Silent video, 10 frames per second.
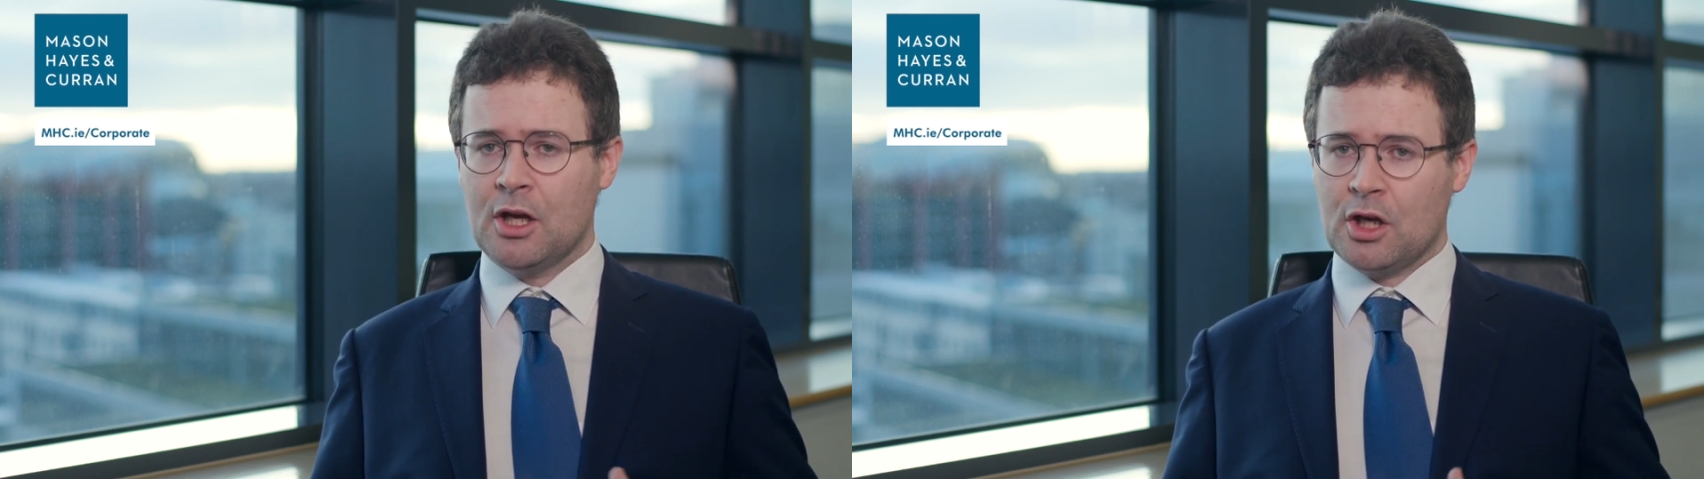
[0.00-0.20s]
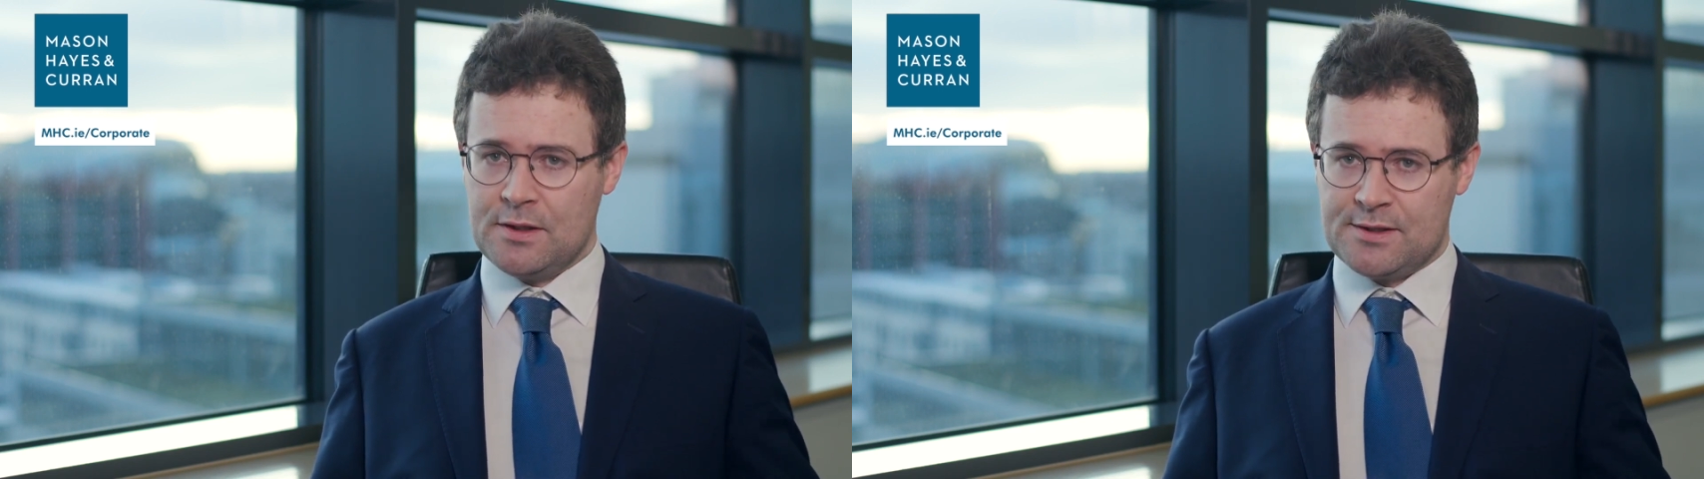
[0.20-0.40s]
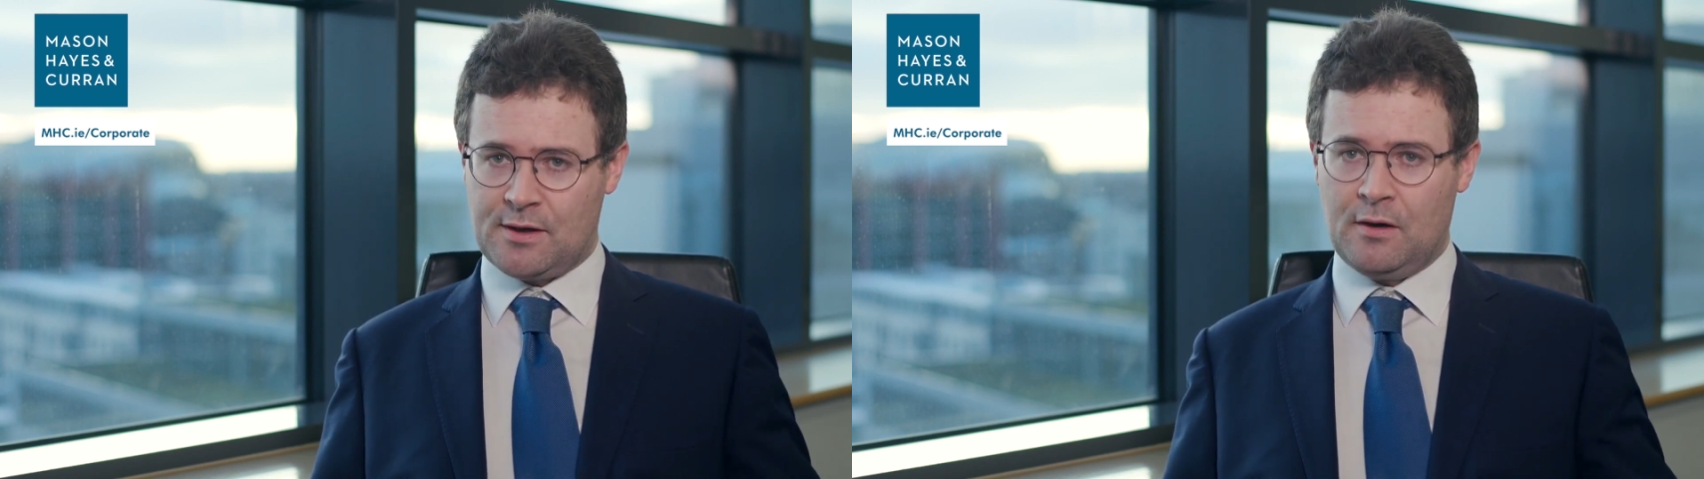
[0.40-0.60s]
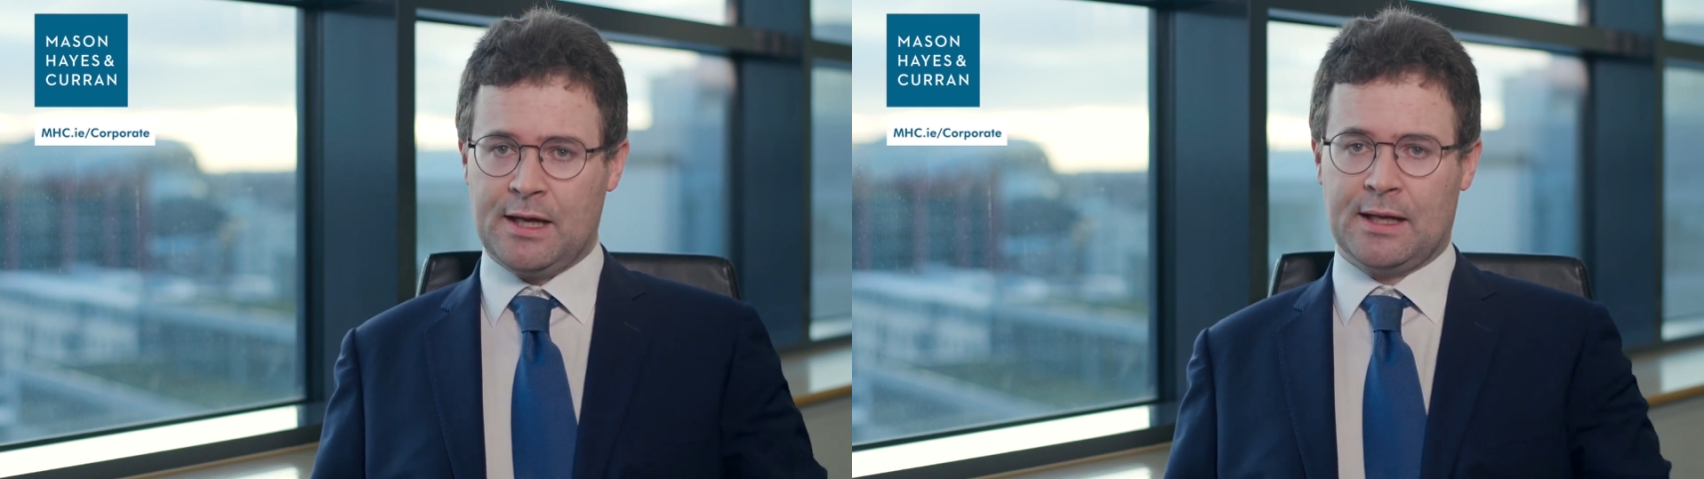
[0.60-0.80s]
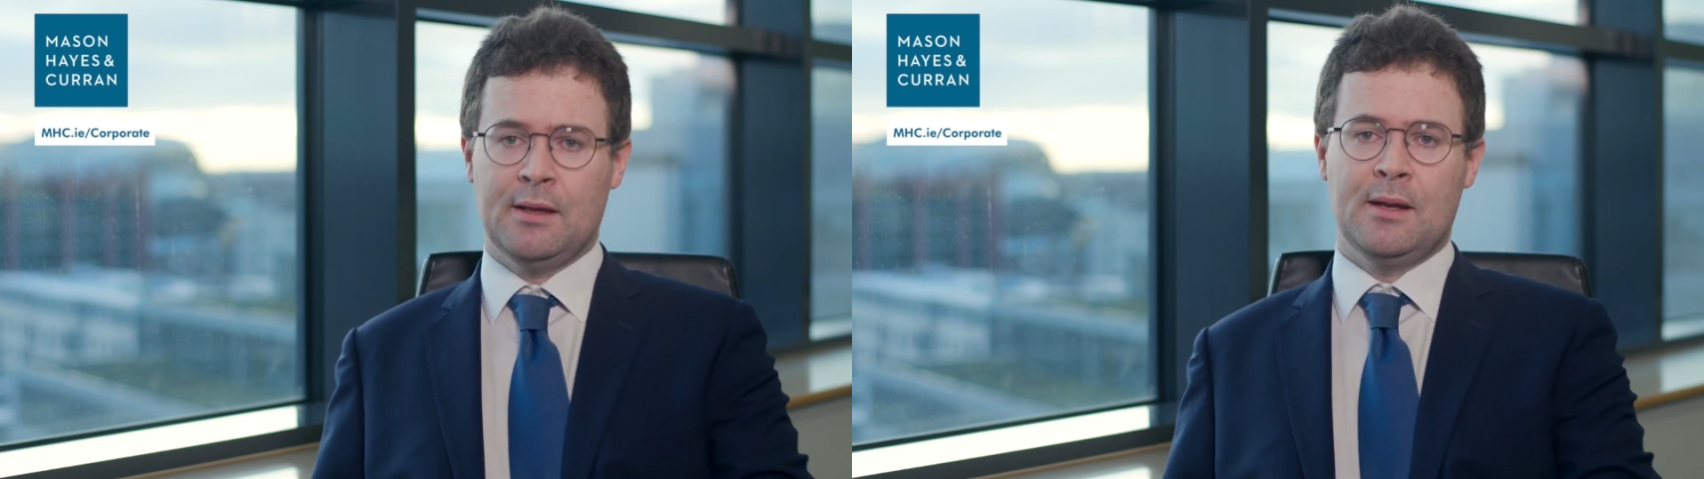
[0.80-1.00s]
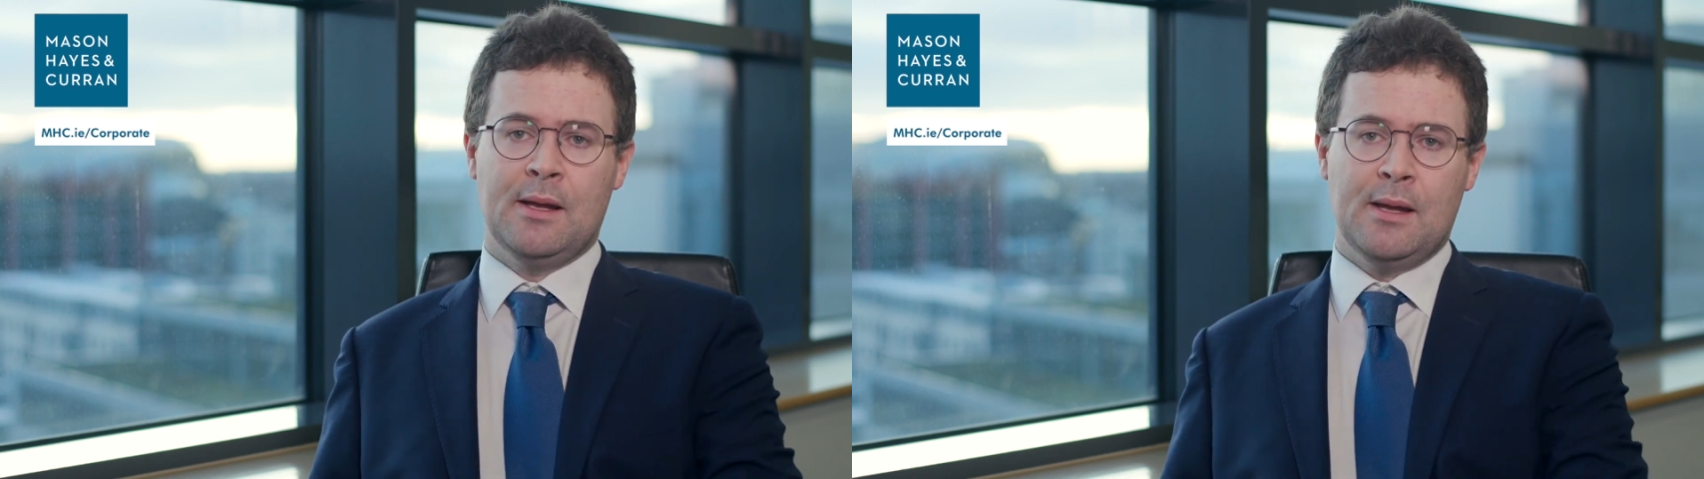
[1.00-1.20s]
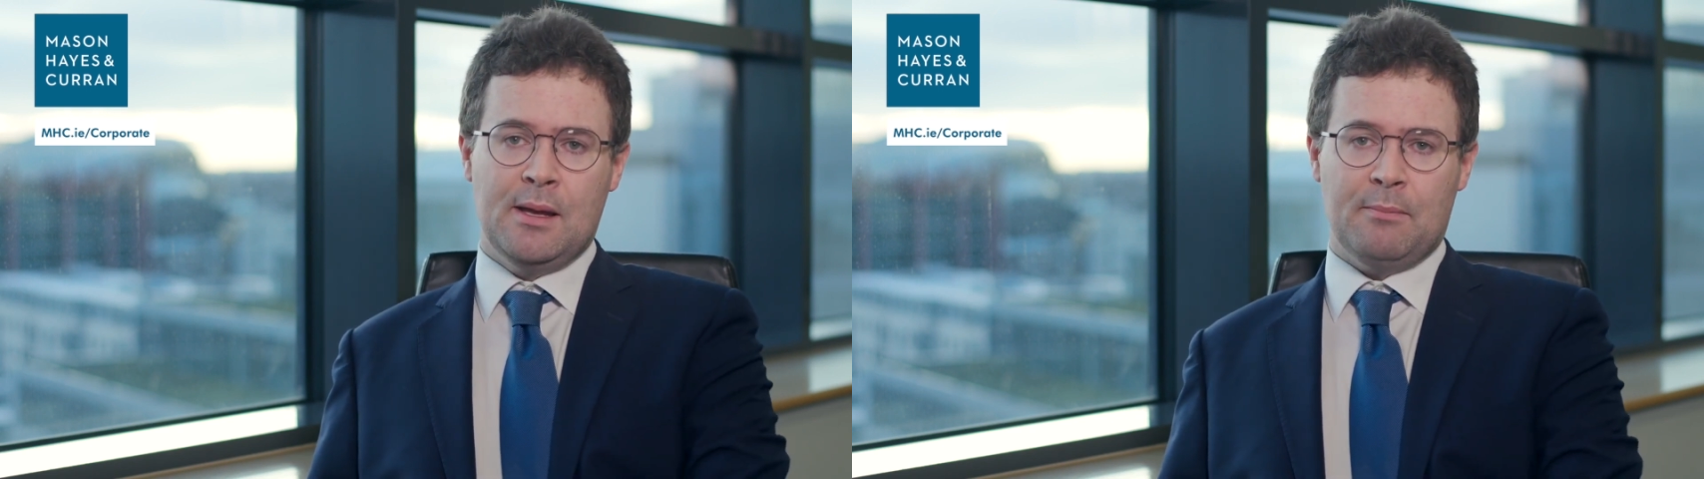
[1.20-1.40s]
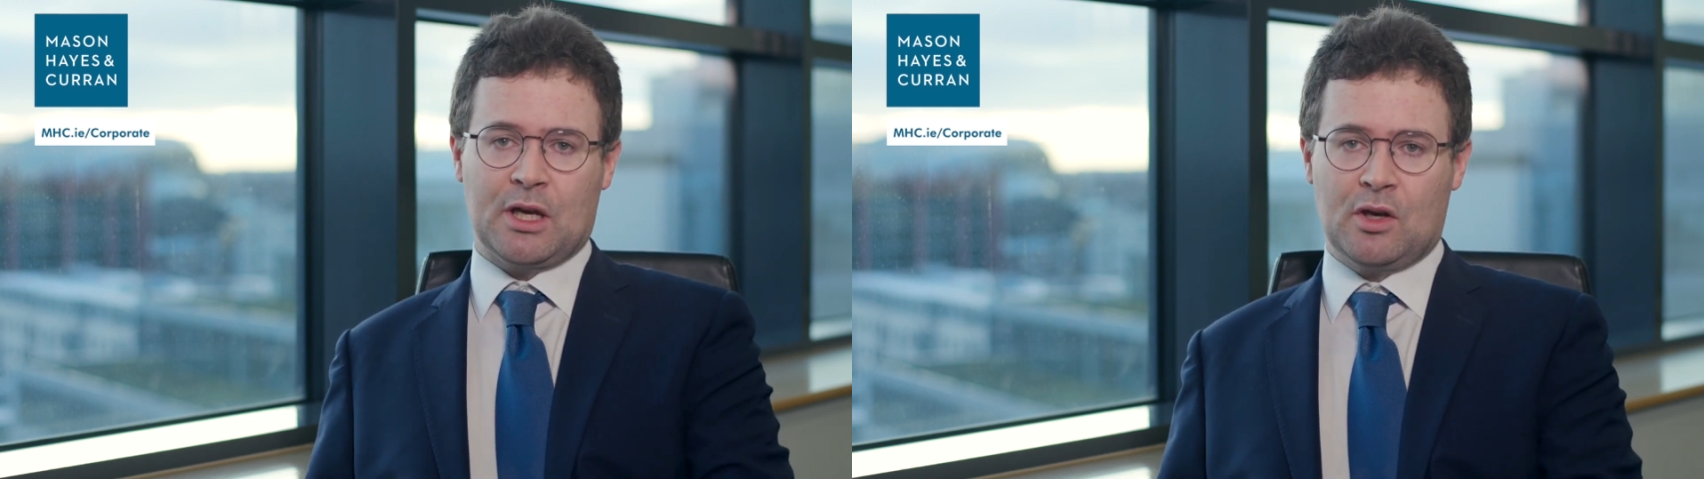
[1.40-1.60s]
Concerning
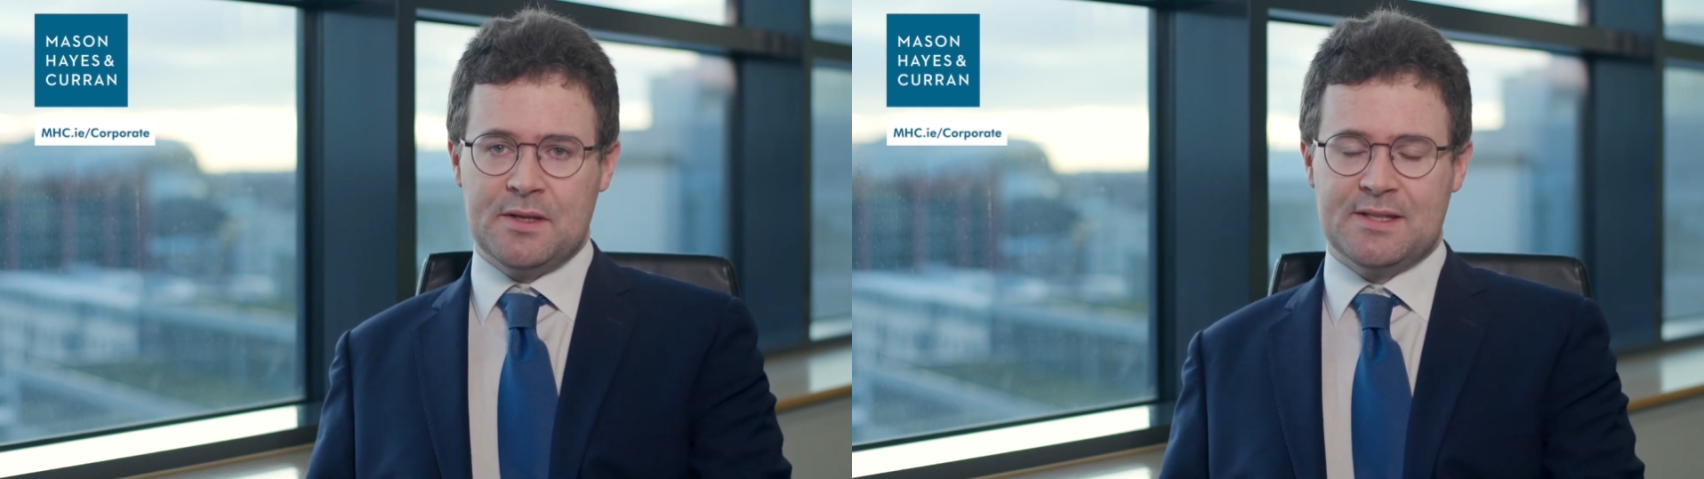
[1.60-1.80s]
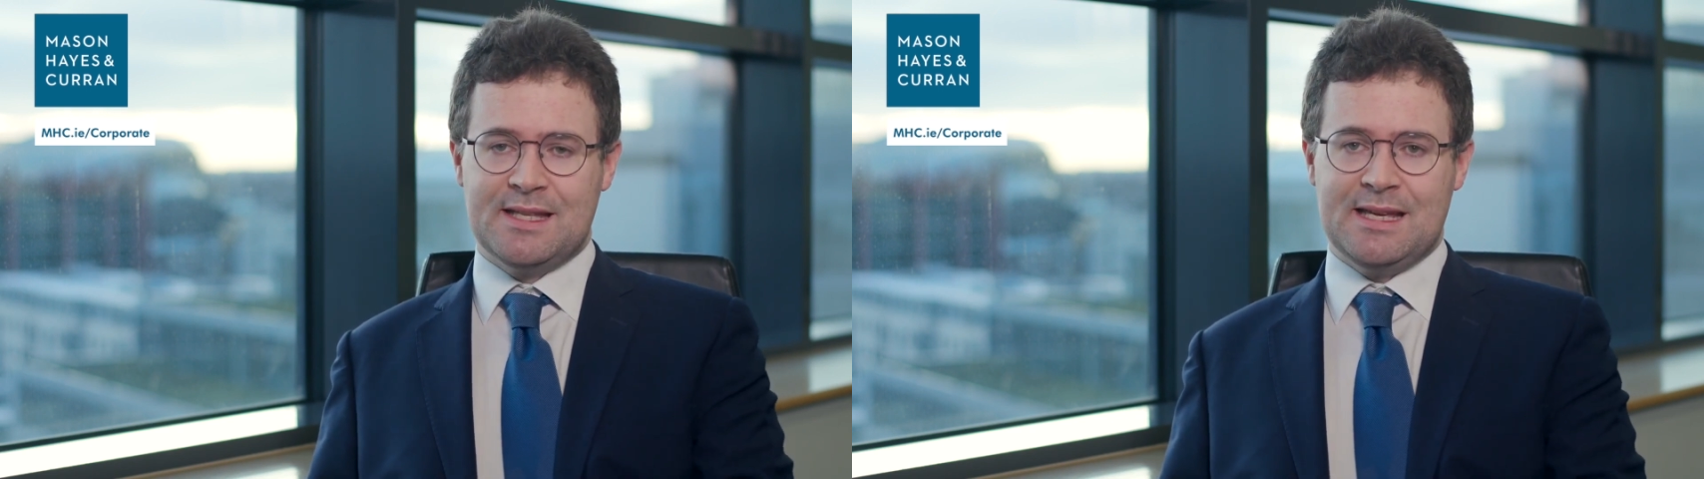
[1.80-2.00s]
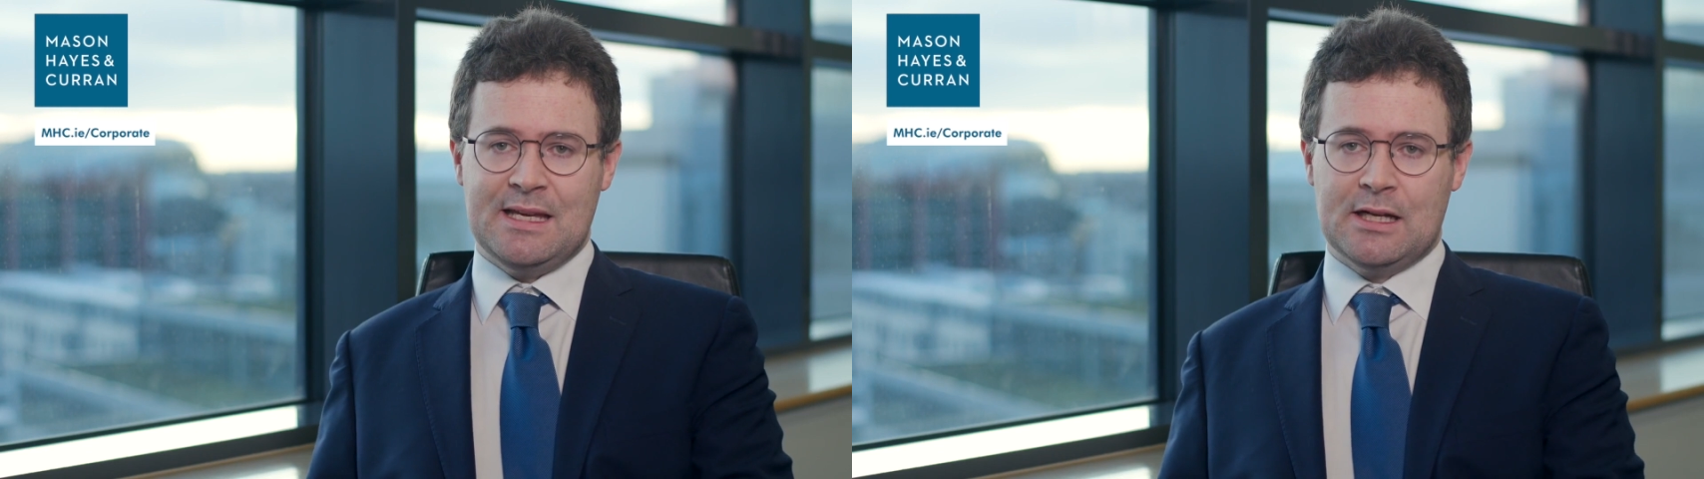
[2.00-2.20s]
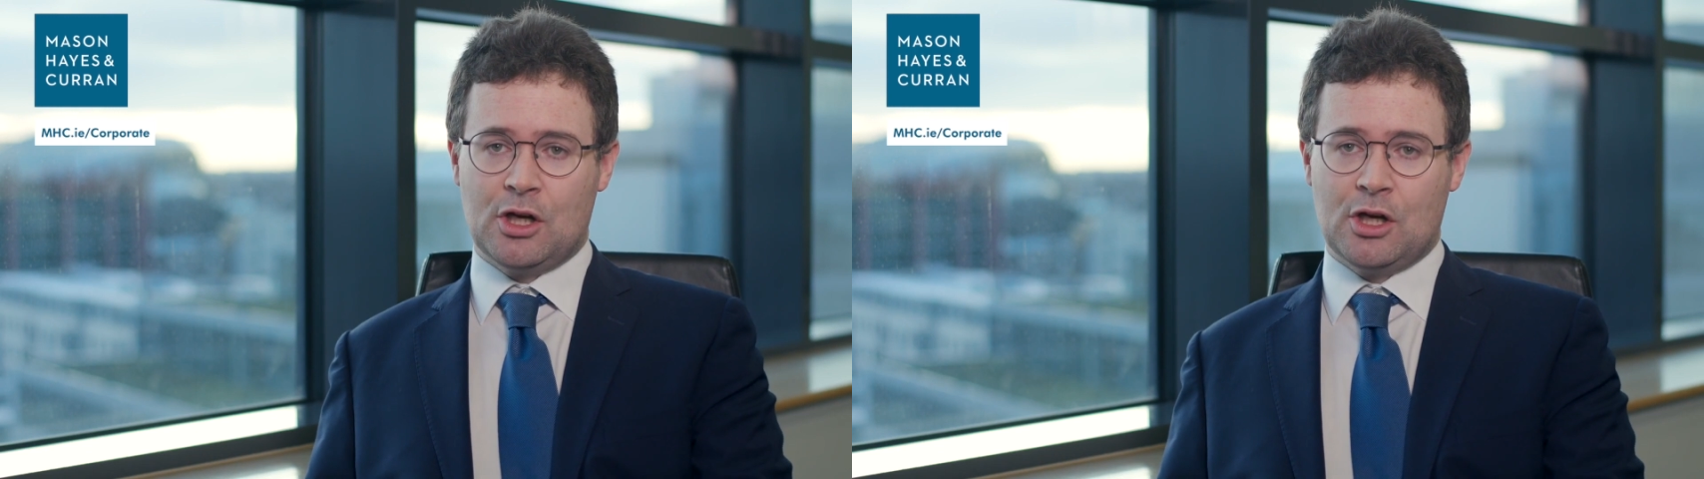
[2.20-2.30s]
because the